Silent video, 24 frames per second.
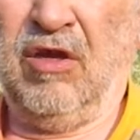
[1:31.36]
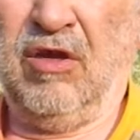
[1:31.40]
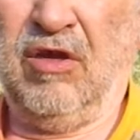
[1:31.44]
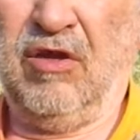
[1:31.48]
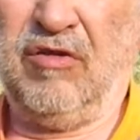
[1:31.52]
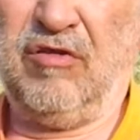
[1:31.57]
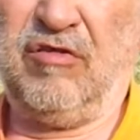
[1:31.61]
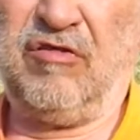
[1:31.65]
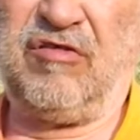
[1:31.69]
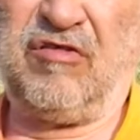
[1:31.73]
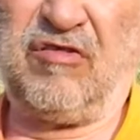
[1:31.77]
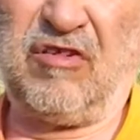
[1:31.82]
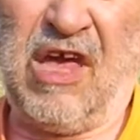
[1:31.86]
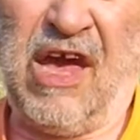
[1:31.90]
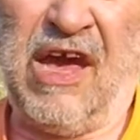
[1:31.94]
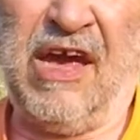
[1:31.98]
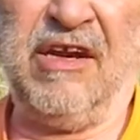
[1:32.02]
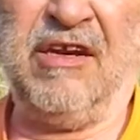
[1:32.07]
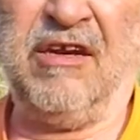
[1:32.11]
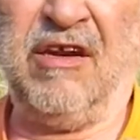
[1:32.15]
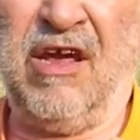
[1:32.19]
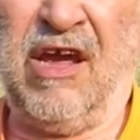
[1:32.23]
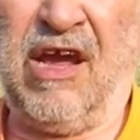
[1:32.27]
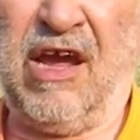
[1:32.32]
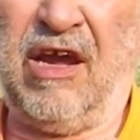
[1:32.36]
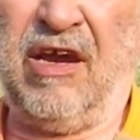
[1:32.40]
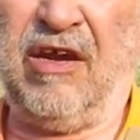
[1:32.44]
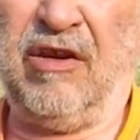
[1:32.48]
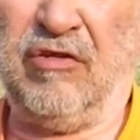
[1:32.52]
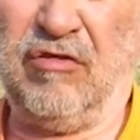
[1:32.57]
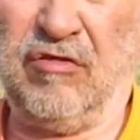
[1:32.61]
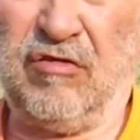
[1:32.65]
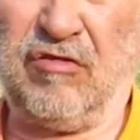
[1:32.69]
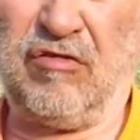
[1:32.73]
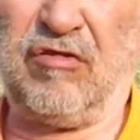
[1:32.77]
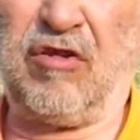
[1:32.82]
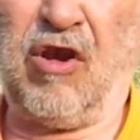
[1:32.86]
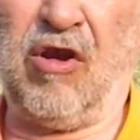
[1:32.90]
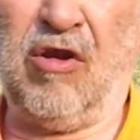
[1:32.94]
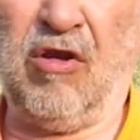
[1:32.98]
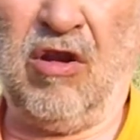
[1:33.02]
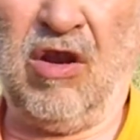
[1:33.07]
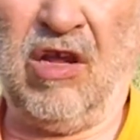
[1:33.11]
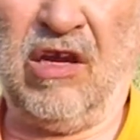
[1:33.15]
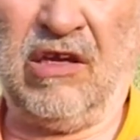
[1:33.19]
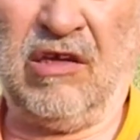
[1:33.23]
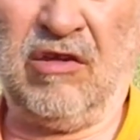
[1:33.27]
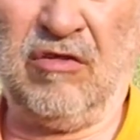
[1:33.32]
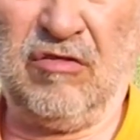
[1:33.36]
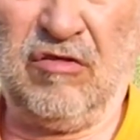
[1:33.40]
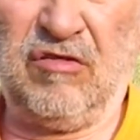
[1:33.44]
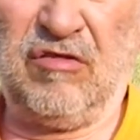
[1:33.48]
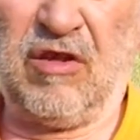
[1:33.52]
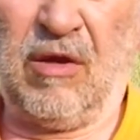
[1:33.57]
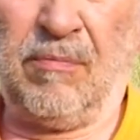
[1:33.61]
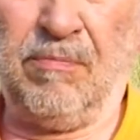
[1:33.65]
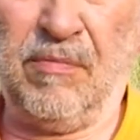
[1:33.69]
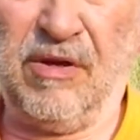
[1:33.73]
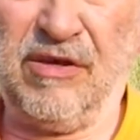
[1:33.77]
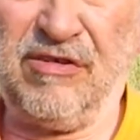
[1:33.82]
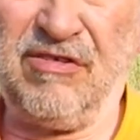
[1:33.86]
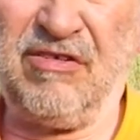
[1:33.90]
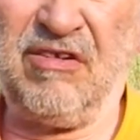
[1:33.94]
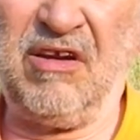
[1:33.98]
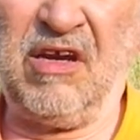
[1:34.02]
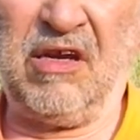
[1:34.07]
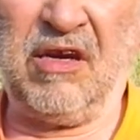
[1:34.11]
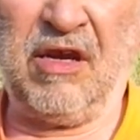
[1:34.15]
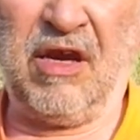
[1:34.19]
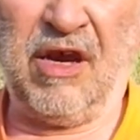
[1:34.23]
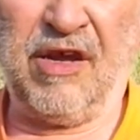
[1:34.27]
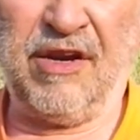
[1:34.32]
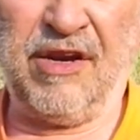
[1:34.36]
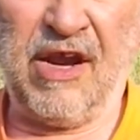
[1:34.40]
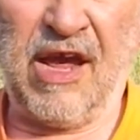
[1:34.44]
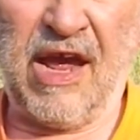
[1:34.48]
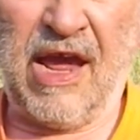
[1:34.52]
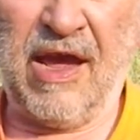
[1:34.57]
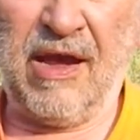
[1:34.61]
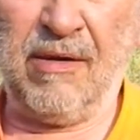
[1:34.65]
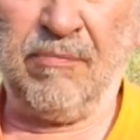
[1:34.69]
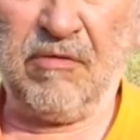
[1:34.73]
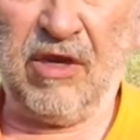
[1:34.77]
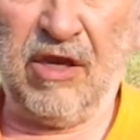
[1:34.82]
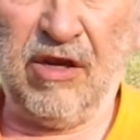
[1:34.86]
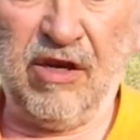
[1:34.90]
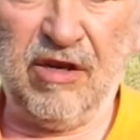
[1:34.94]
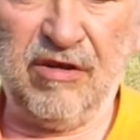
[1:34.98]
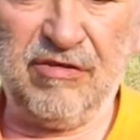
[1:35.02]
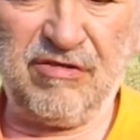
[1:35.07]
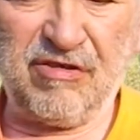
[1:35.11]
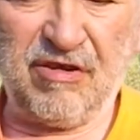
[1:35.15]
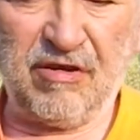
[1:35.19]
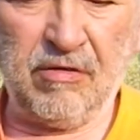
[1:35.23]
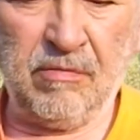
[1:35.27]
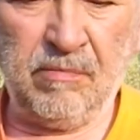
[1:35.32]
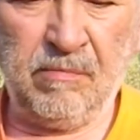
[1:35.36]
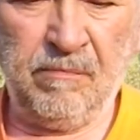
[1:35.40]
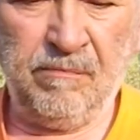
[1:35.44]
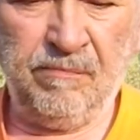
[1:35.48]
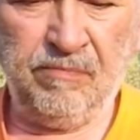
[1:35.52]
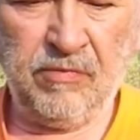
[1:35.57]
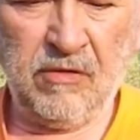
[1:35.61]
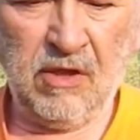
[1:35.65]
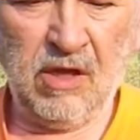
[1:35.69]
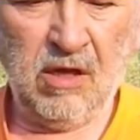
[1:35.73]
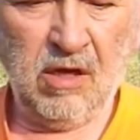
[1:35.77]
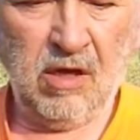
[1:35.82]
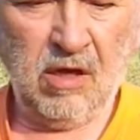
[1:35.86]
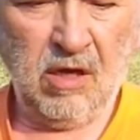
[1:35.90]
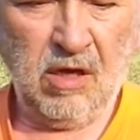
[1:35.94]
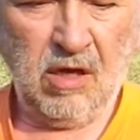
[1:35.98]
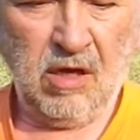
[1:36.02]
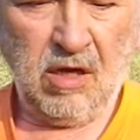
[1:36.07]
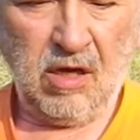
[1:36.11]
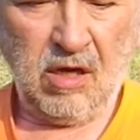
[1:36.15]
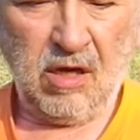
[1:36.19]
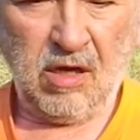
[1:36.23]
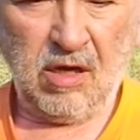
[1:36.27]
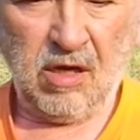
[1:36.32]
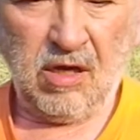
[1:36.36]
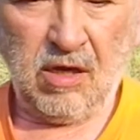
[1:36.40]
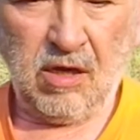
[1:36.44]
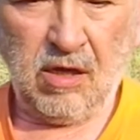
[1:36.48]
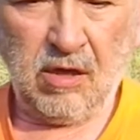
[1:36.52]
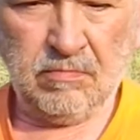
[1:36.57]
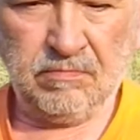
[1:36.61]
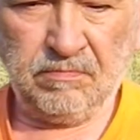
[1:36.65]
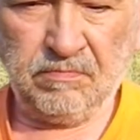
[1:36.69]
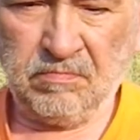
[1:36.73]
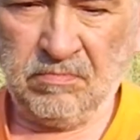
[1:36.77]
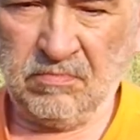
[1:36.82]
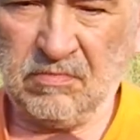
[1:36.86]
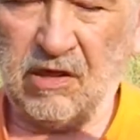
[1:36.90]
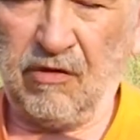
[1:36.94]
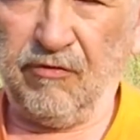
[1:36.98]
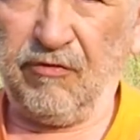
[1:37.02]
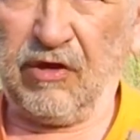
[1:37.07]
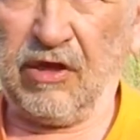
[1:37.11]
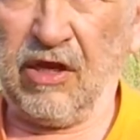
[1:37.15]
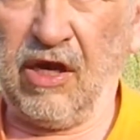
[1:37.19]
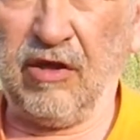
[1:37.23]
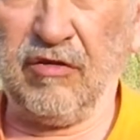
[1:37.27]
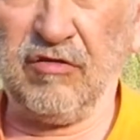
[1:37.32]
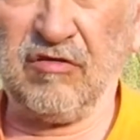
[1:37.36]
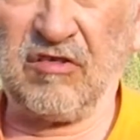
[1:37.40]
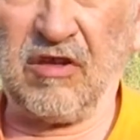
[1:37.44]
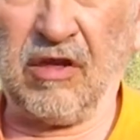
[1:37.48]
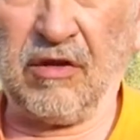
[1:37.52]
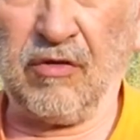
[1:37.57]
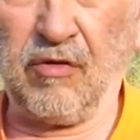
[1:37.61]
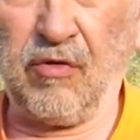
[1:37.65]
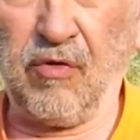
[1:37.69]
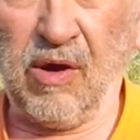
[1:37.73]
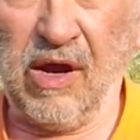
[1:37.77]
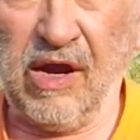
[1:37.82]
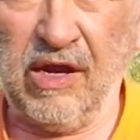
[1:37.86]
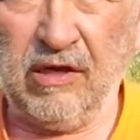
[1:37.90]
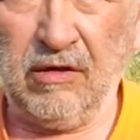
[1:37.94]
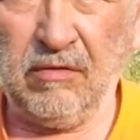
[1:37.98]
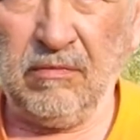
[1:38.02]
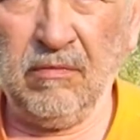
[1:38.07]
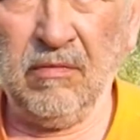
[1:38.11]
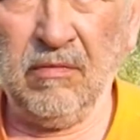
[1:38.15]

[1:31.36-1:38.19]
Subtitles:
Sten and Sterling submachine gun ammunition. If it does, then great.